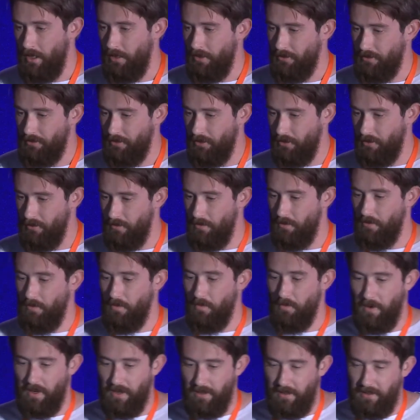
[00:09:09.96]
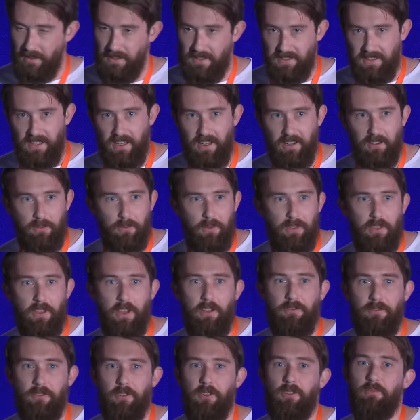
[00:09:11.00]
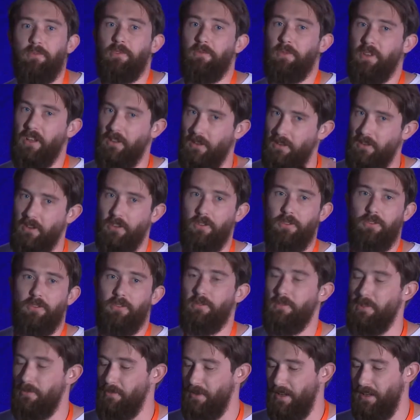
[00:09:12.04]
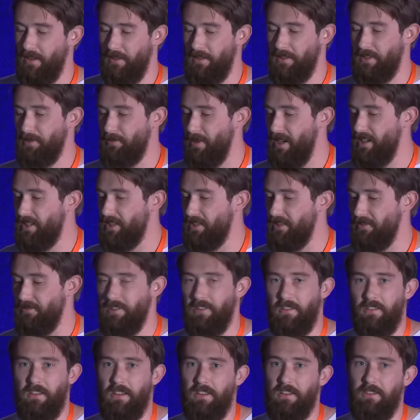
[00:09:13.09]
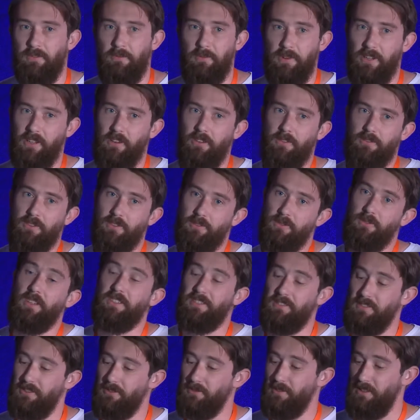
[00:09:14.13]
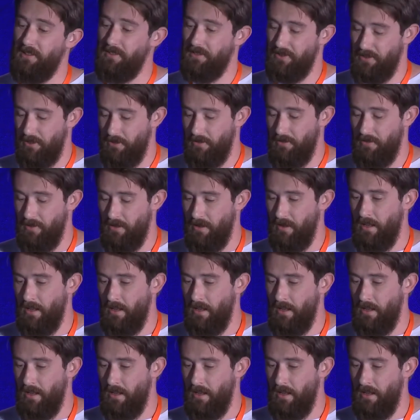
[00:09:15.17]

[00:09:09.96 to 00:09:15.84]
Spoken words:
So we're going to get started with that form and we're going to go through and we're going to dispatch an event and then we're going to listen to one. So